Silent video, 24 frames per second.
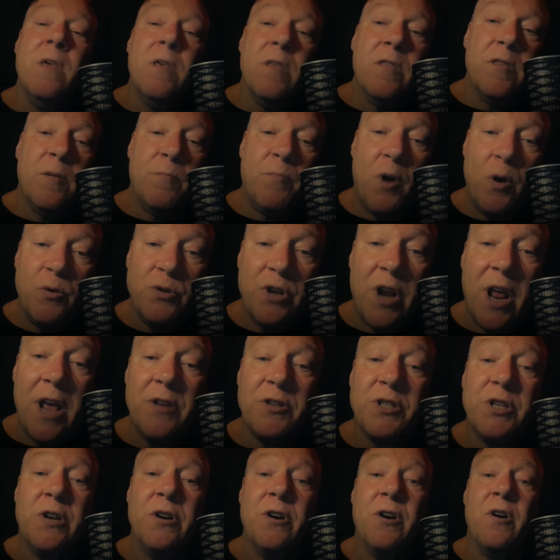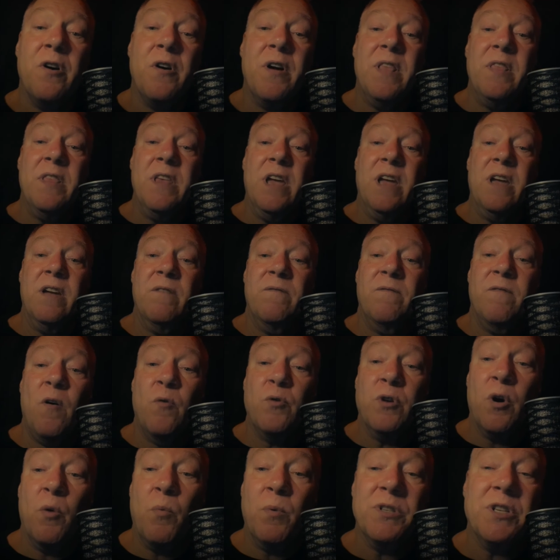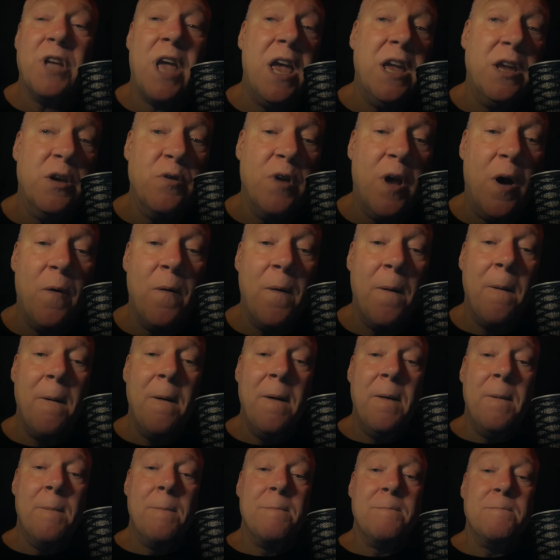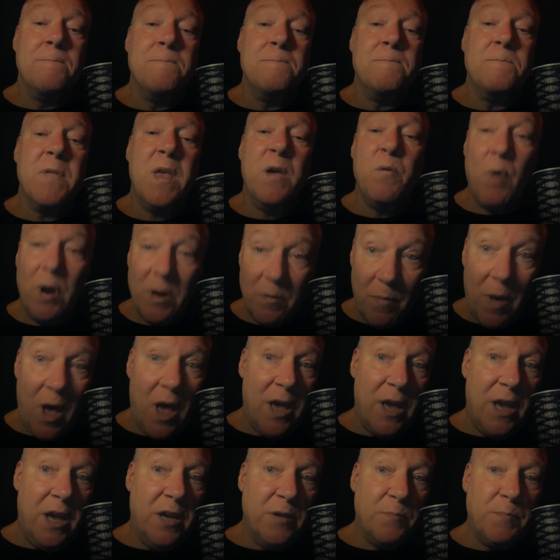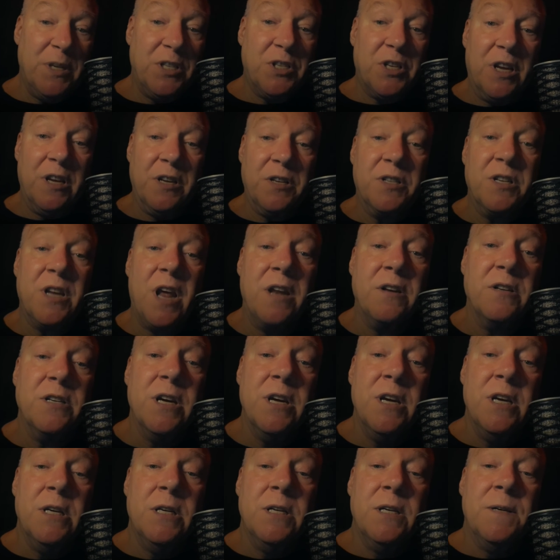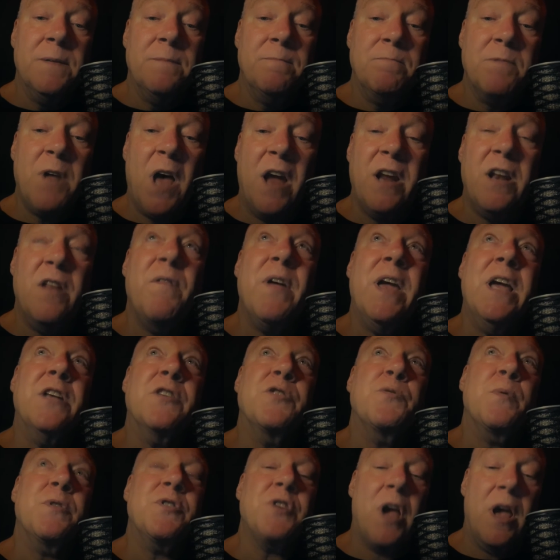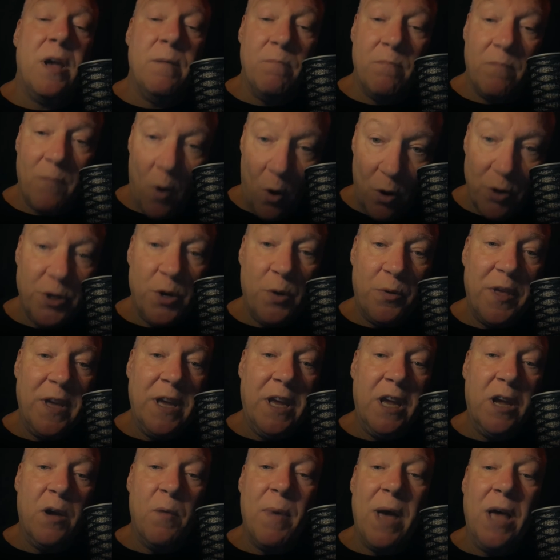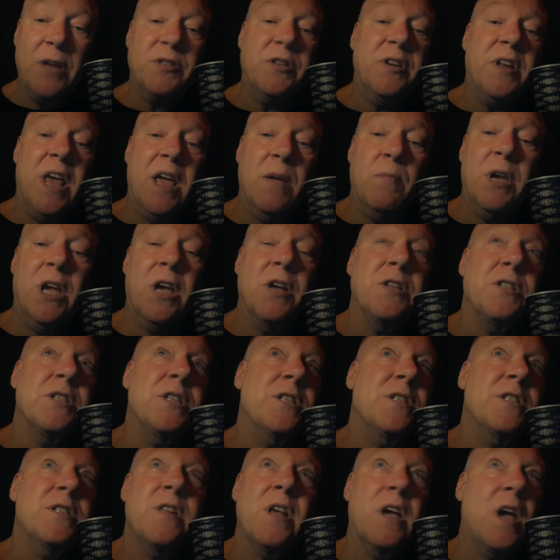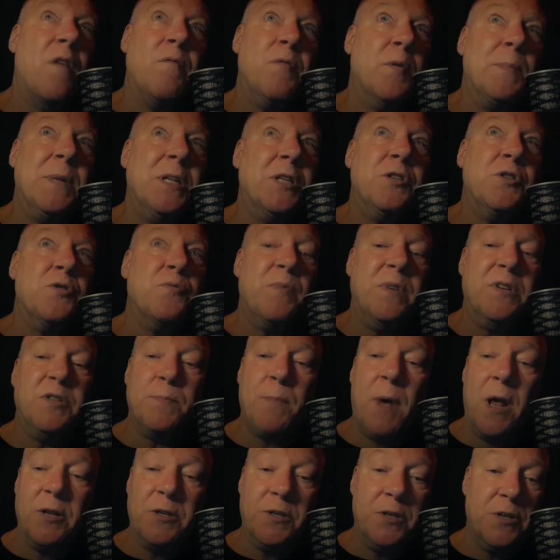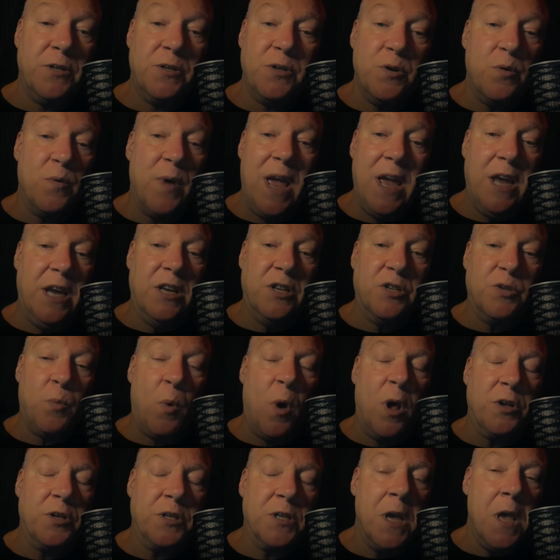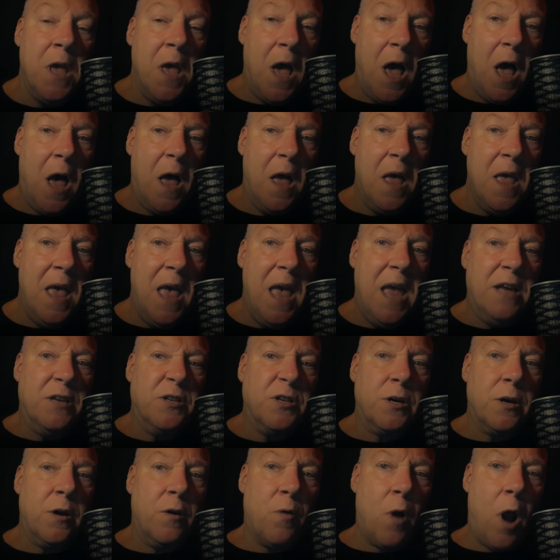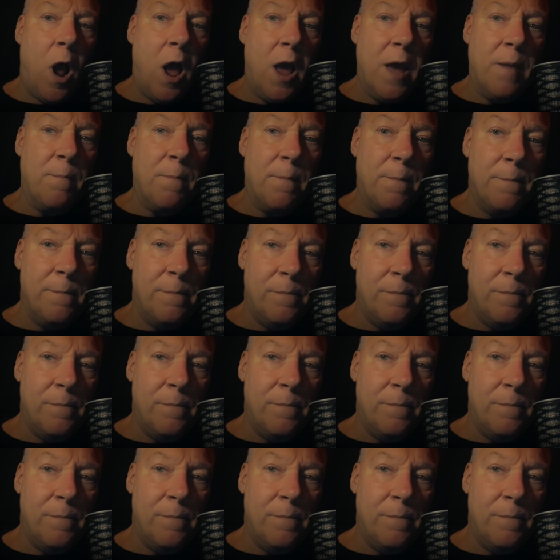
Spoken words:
The protester in the photo was gay, you know. He went by hibiscus and died of AIDS, which I'm also thinking about today because the government's response to AIDS was a hate crime.